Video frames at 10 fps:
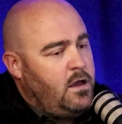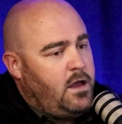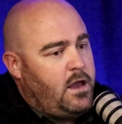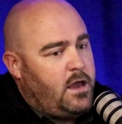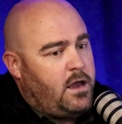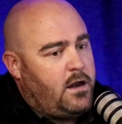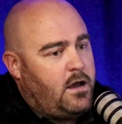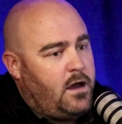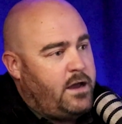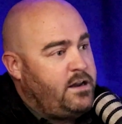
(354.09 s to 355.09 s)
and
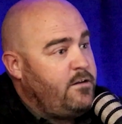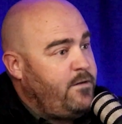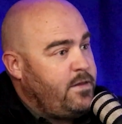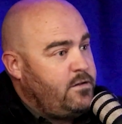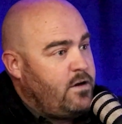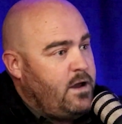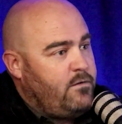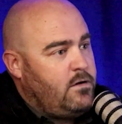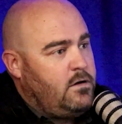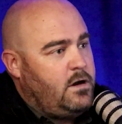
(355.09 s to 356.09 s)
identify the
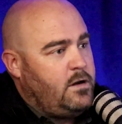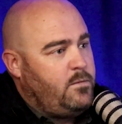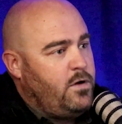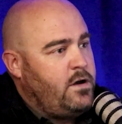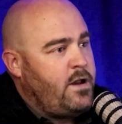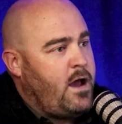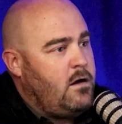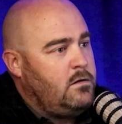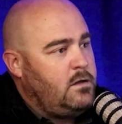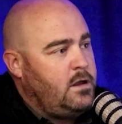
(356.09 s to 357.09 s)
driver and put it
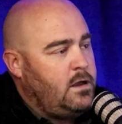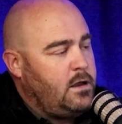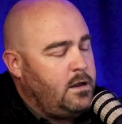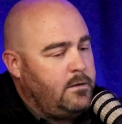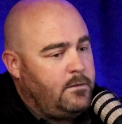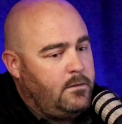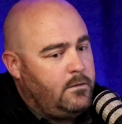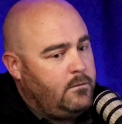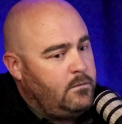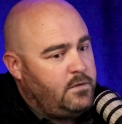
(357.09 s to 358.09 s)
out. And
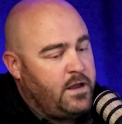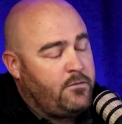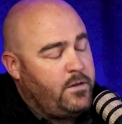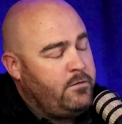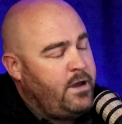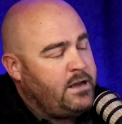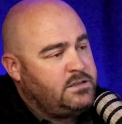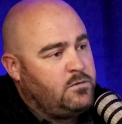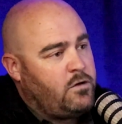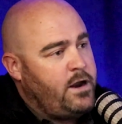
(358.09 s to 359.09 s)
thankfully, we had
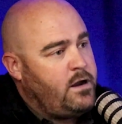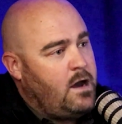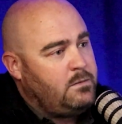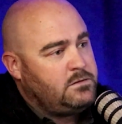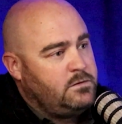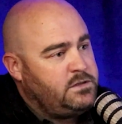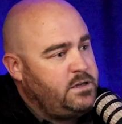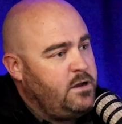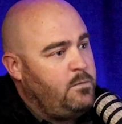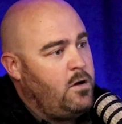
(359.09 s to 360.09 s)
some great cops from the
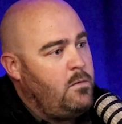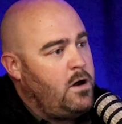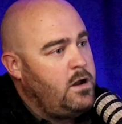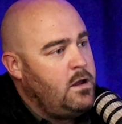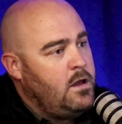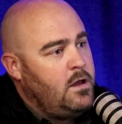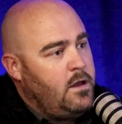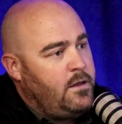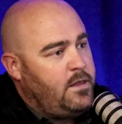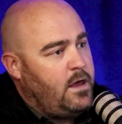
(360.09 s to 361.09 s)
city of Beaumont
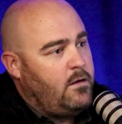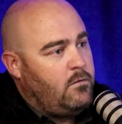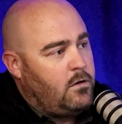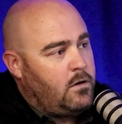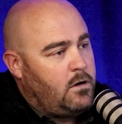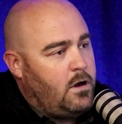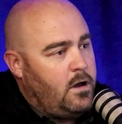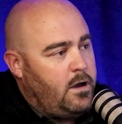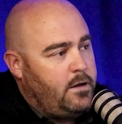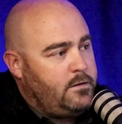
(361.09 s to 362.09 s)
that
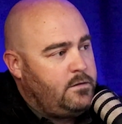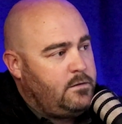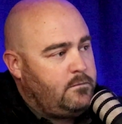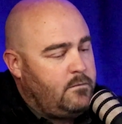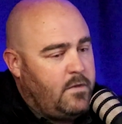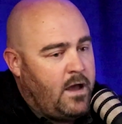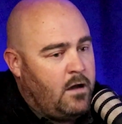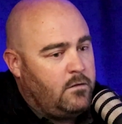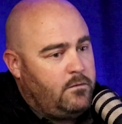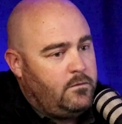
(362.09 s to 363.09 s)
were
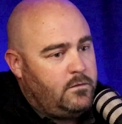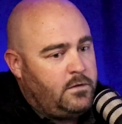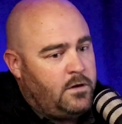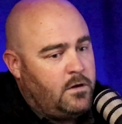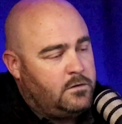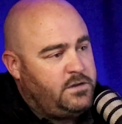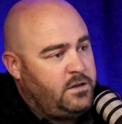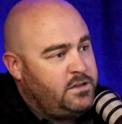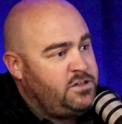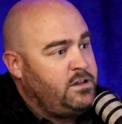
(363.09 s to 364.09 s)
out, you know,
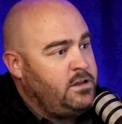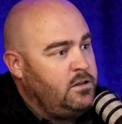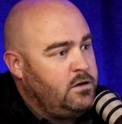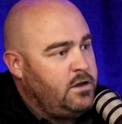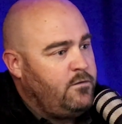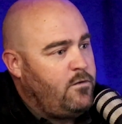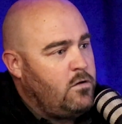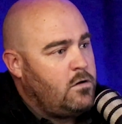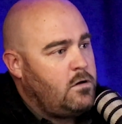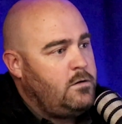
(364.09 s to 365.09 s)
diligently looking
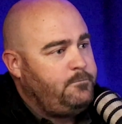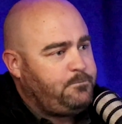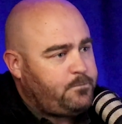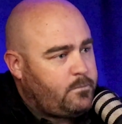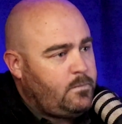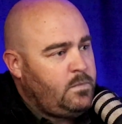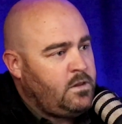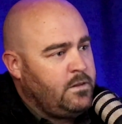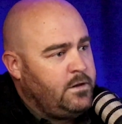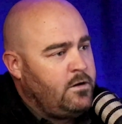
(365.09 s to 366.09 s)
for
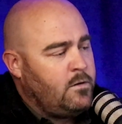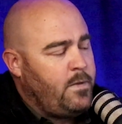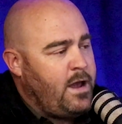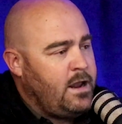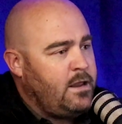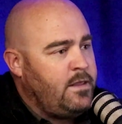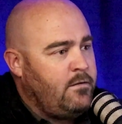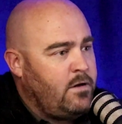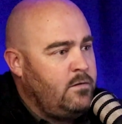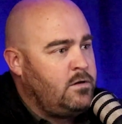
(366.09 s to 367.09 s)
the dirtbag, and they
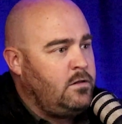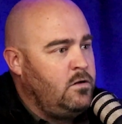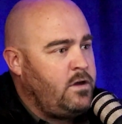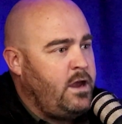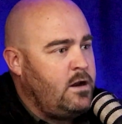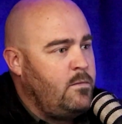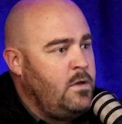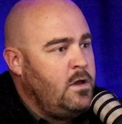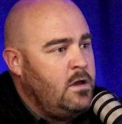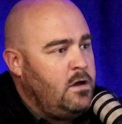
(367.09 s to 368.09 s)
were able to locate him
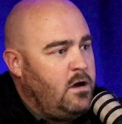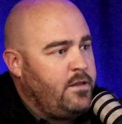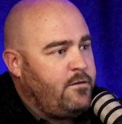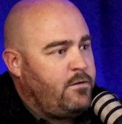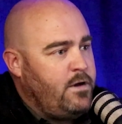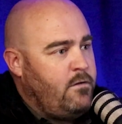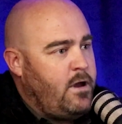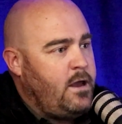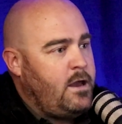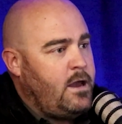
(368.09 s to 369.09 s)
on the
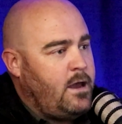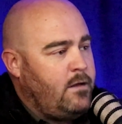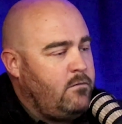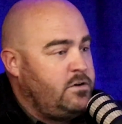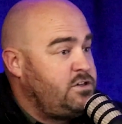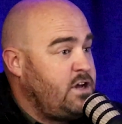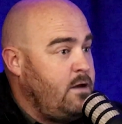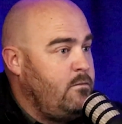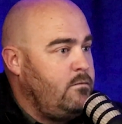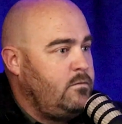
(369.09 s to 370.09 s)
freeway. At which
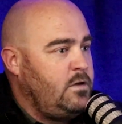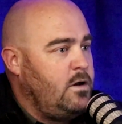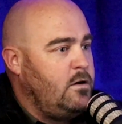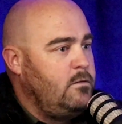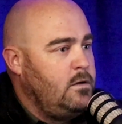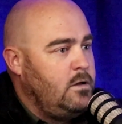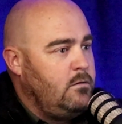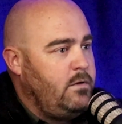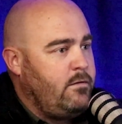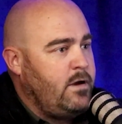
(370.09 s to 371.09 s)
time, you know,
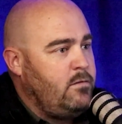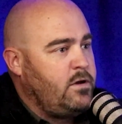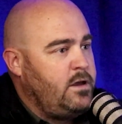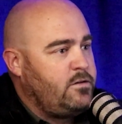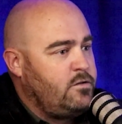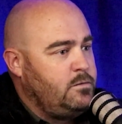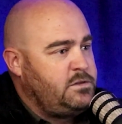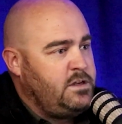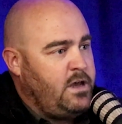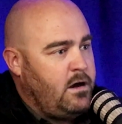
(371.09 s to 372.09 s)
we were able to get
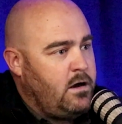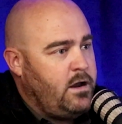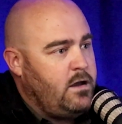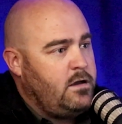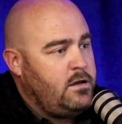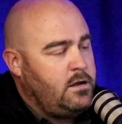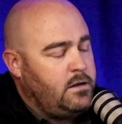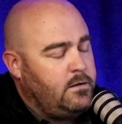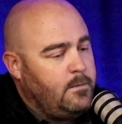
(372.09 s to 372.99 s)
troops to the area